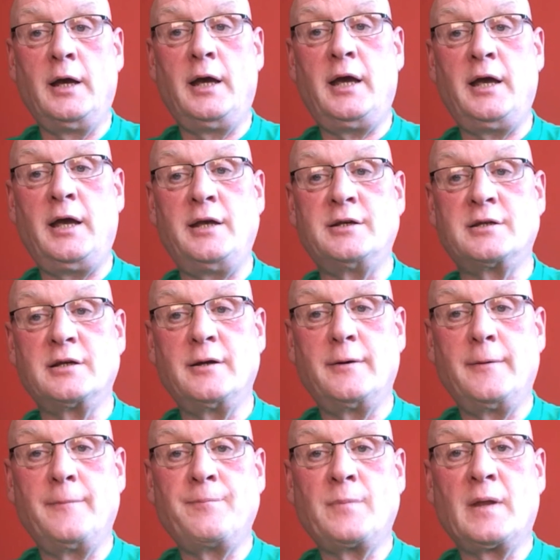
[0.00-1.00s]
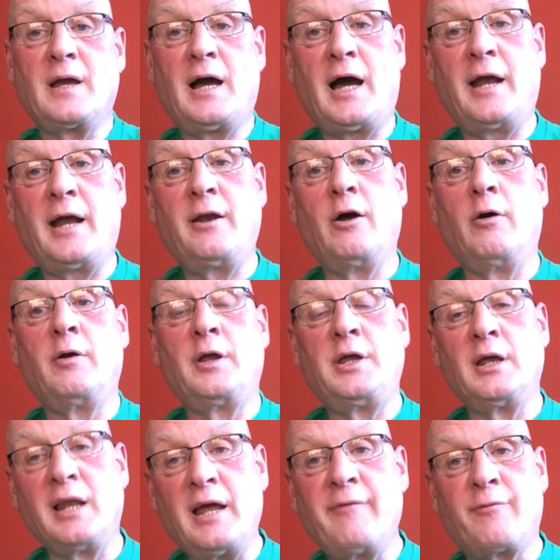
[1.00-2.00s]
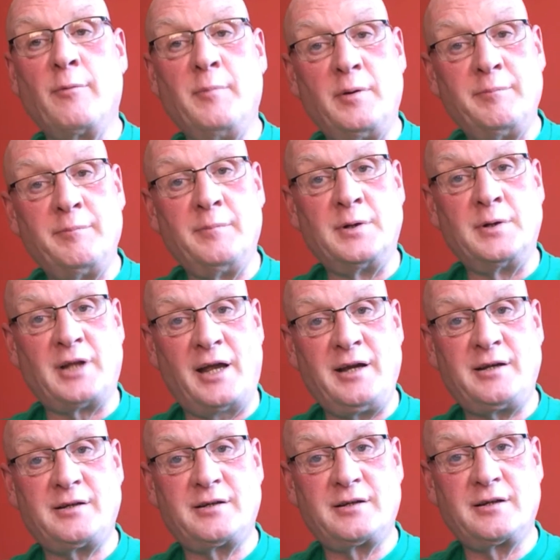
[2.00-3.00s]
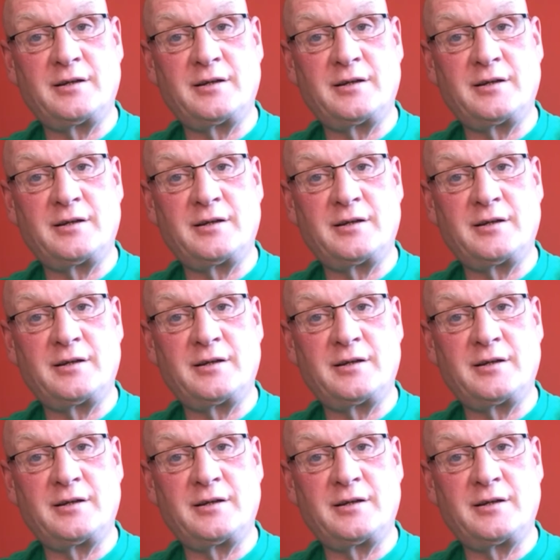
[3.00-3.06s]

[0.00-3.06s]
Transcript: is I know you learn from your mistakes,